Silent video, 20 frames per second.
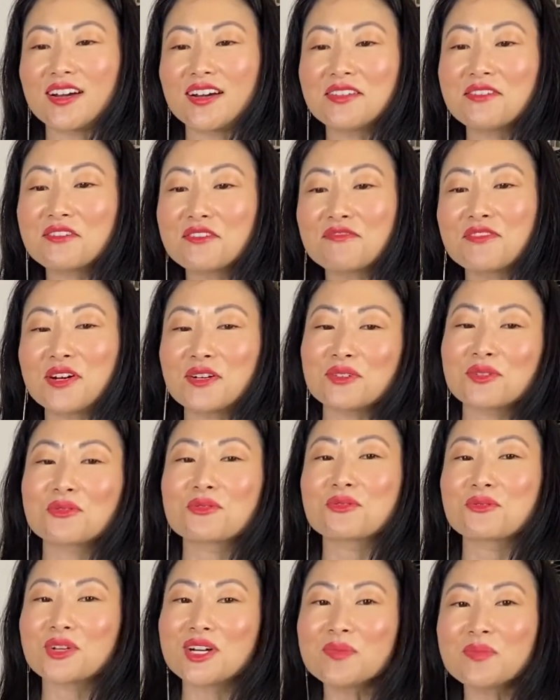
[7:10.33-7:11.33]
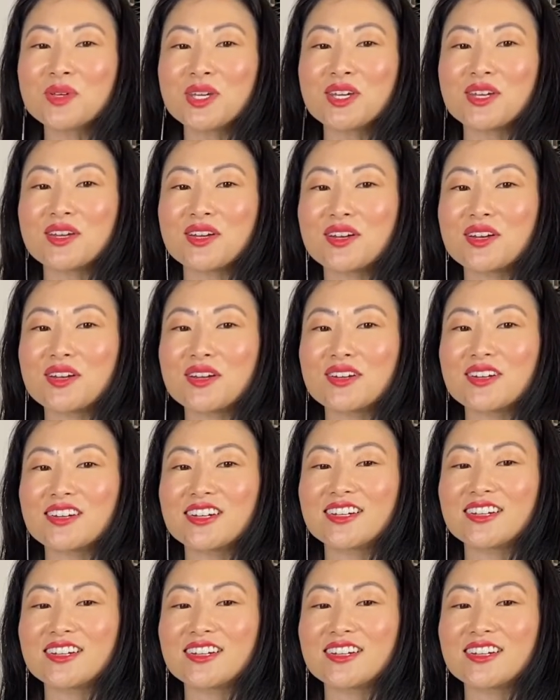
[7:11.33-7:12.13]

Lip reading: other folks who grew up here,